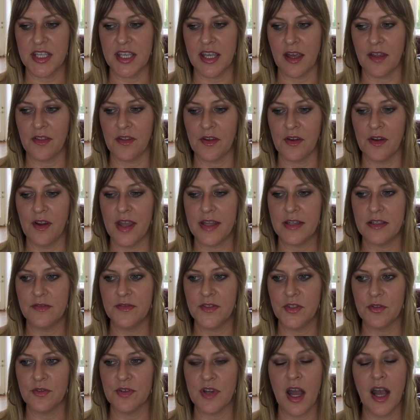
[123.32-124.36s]
together. And
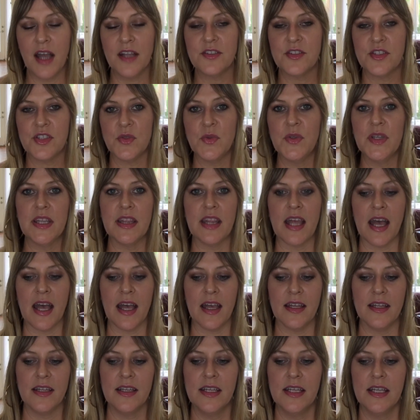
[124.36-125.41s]
if you're not doing
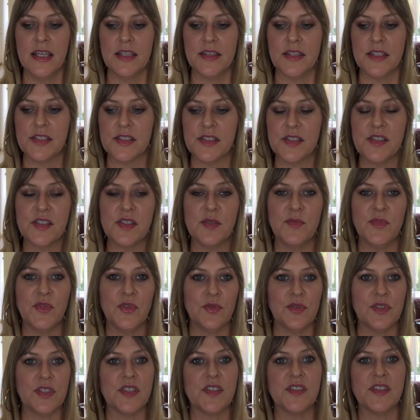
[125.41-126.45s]
that, this is the
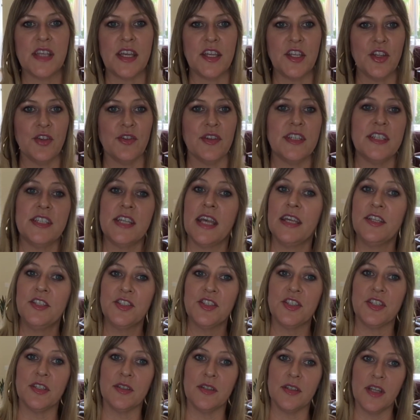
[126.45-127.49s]
moon to set your
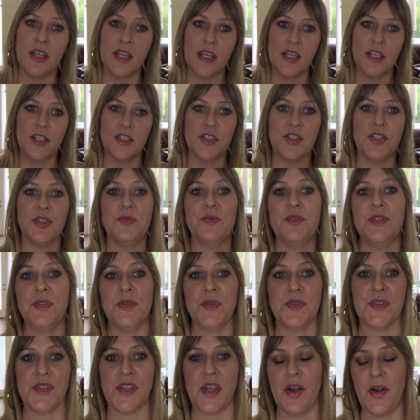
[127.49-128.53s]
intention to
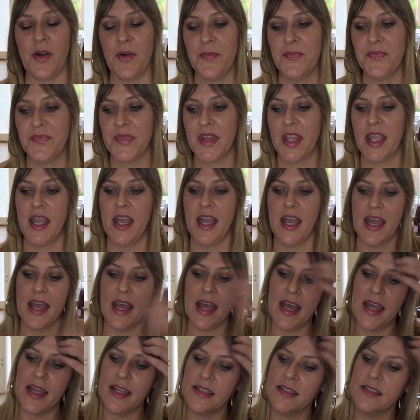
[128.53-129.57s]
do so.
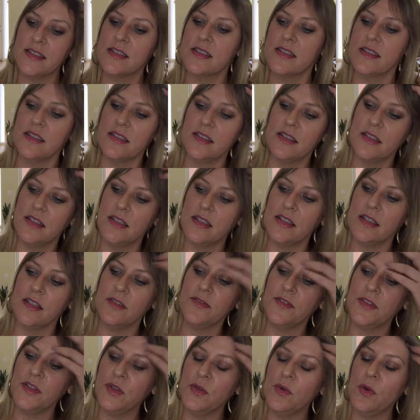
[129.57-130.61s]
And
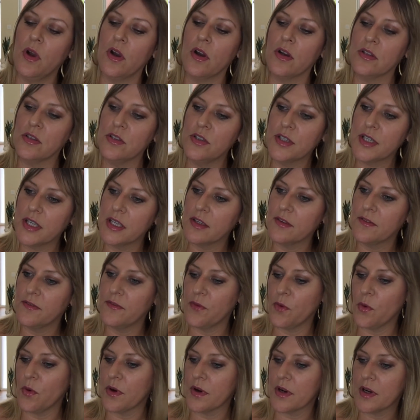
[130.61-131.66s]
if you are looking
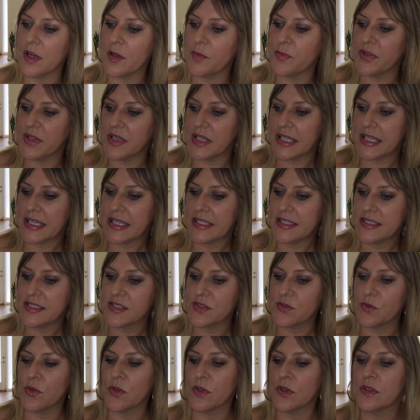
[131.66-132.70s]
for a
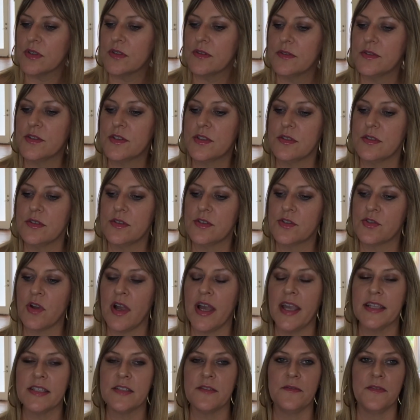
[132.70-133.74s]
place or
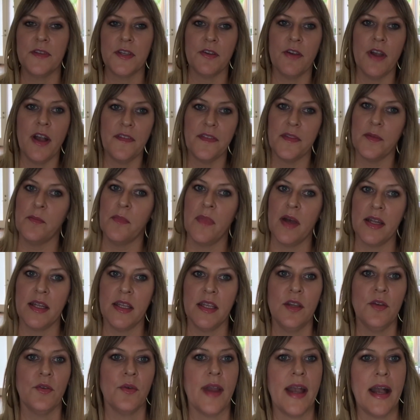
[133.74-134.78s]
trying to figure out the
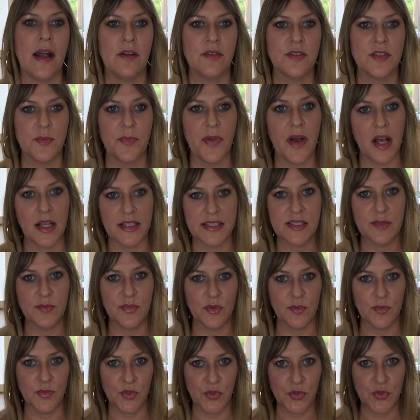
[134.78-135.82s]
money around a
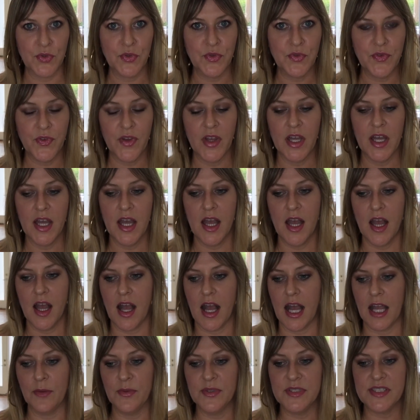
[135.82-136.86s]
possible move,
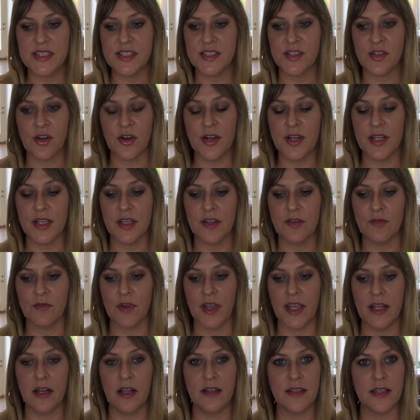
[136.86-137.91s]
I would start it
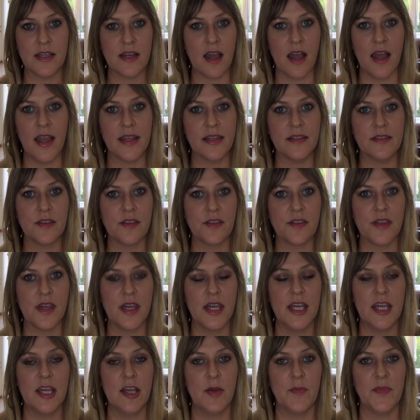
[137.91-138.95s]
right on the 9th,
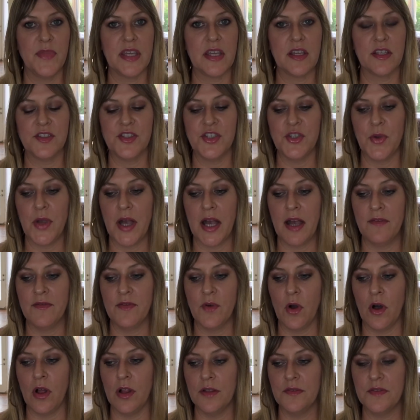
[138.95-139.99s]
because you
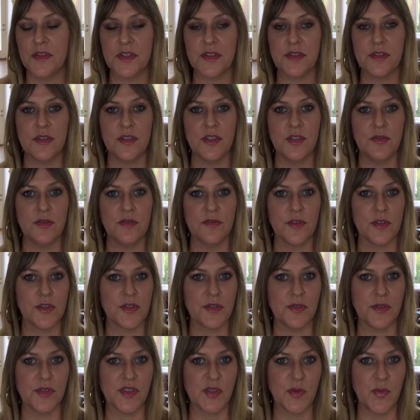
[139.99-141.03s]
have all of the
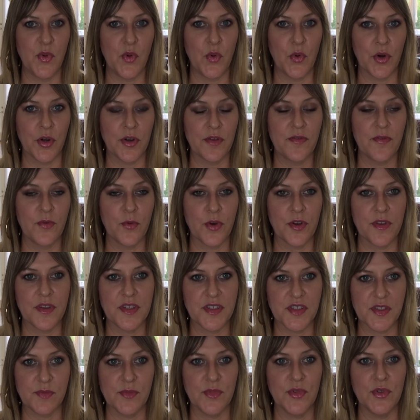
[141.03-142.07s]
universal support for
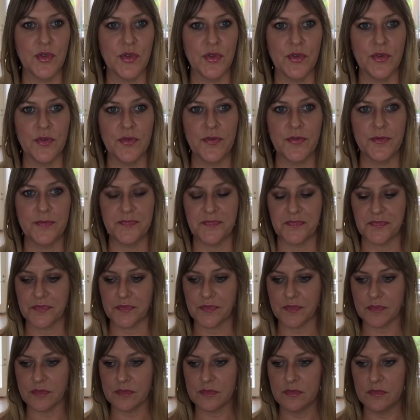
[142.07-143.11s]
this move.
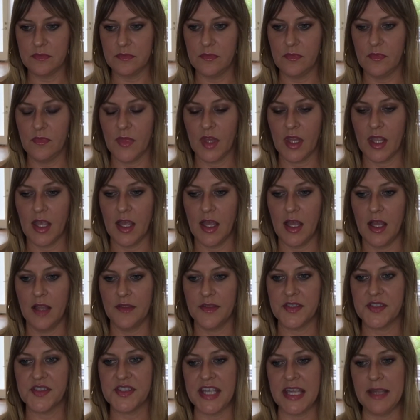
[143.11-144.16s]

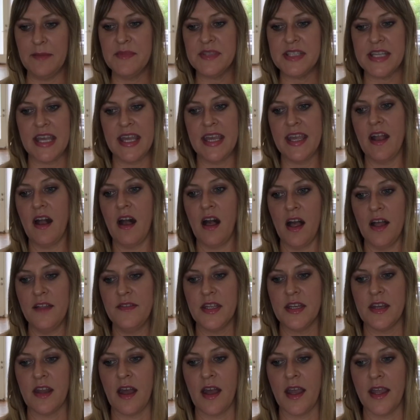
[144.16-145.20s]
The same day
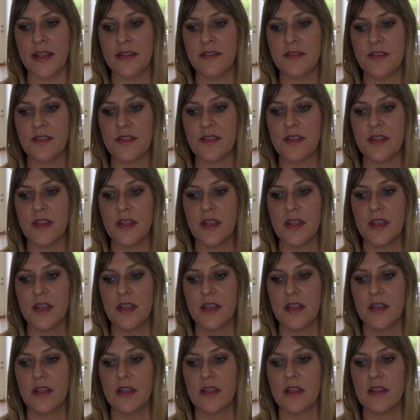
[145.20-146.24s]
on the 9th,
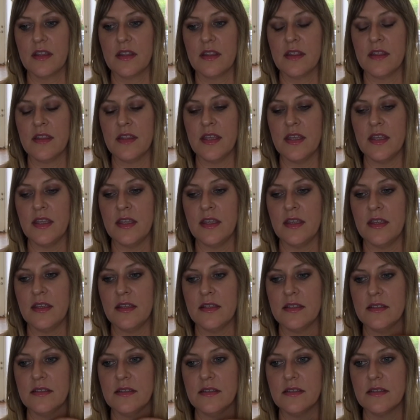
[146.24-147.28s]
the